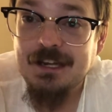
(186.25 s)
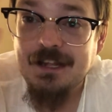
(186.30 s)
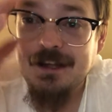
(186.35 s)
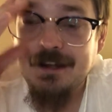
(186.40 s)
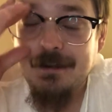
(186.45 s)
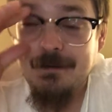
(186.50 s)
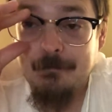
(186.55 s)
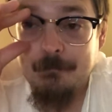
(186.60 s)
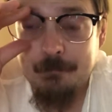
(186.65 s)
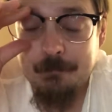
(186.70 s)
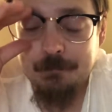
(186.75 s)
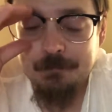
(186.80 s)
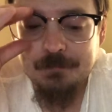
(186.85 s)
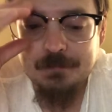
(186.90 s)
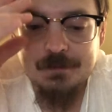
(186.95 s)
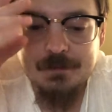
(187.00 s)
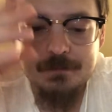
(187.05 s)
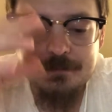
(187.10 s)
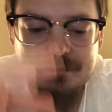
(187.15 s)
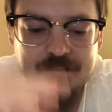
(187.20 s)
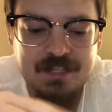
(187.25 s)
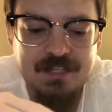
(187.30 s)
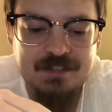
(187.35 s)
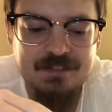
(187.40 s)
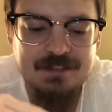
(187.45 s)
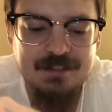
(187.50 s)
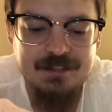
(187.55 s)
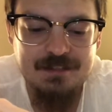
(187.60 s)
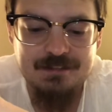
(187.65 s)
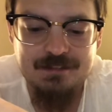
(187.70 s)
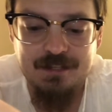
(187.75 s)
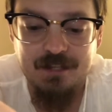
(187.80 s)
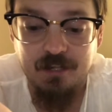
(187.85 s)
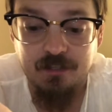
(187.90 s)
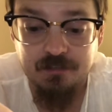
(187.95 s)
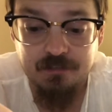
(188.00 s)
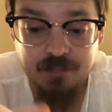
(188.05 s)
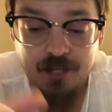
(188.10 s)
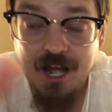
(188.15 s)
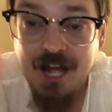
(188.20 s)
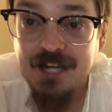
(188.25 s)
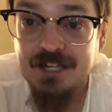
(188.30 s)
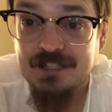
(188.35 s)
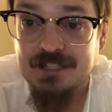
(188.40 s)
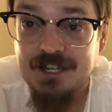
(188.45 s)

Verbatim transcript: Um, th a lot of